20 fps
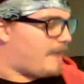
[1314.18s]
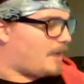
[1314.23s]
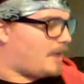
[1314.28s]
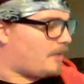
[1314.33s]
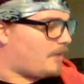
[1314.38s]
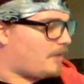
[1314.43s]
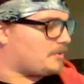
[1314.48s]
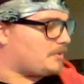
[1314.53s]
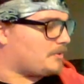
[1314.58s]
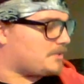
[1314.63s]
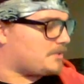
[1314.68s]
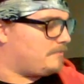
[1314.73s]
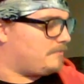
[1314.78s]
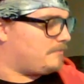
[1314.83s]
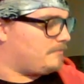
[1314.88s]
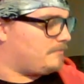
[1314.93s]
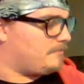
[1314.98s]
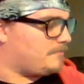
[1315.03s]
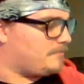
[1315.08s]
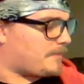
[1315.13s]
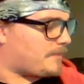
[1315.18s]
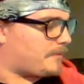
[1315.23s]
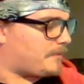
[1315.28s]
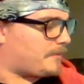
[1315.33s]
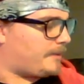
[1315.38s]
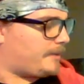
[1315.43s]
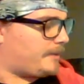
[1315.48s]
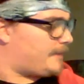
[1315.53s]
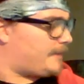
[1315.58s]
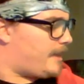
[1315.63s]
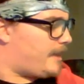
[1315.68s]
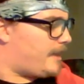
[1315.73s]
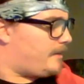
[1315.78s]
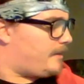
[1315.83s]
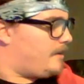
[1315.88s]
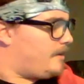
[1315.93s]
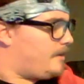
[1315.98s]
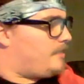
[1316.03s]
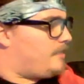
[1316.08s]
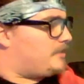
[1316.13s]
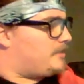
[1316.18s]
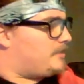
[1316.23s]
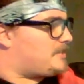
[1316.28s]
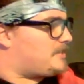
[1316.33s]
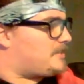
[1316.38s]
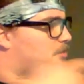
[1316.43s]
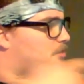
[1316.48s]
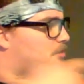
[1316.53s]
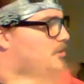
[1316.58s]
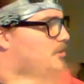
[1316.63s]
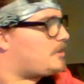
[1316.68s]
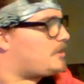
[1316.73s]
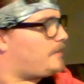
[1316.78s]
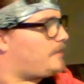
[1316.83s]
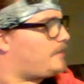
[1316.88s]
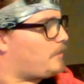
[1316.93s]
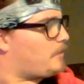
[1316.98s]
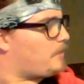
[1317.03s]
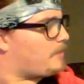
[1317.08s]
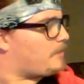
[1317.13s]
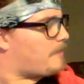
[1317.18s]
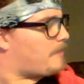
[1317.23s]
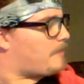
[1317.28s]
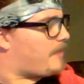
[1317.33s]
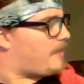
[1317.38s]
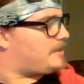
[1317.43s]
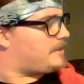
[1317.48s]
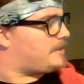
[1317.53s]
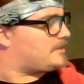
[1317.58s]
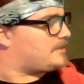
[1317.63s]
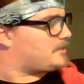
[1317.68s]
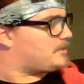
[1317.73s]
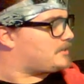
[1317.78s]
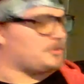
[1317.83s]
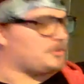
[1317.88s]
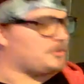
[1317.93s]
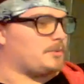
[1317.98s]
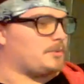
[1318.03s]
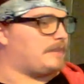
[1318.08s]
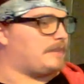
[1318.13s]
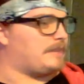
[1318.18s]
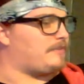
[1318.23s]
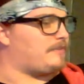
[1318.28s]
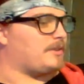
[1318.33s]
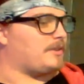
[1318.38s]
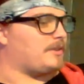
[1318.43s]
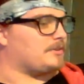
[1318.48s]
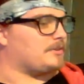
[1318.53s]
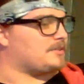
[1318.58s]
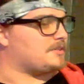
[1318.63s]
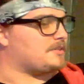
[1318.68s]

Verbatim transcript: dollars, something like that. The T-shirt, if you were to buy that at a store, twenty-five dollars.